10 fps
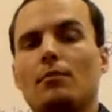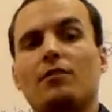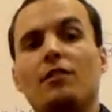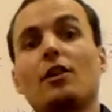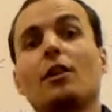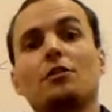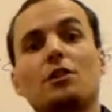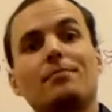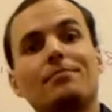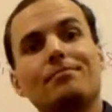
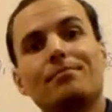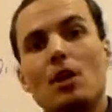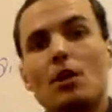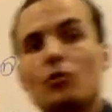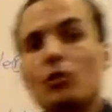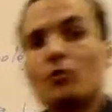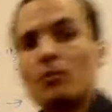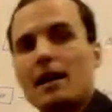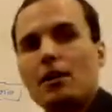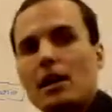physiology. So
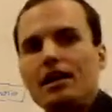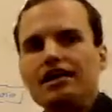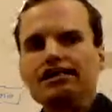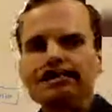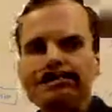for biochem,